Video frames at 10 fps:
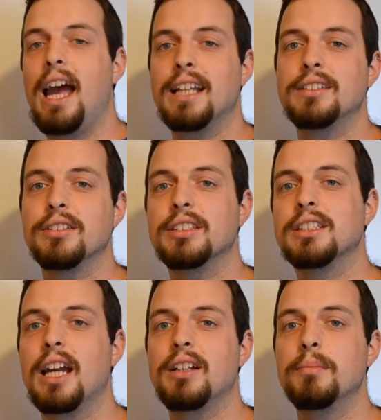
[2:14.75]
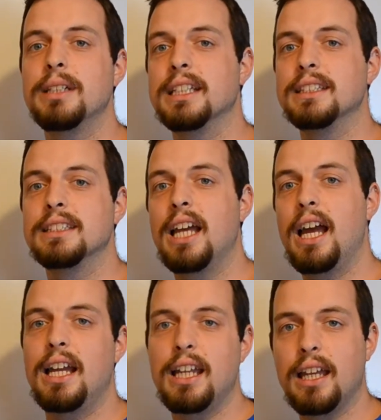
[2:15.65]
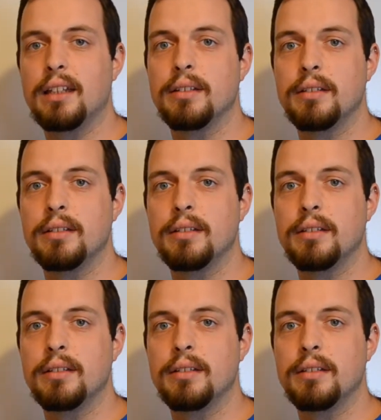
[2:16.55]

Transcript: And so the cycle begins again.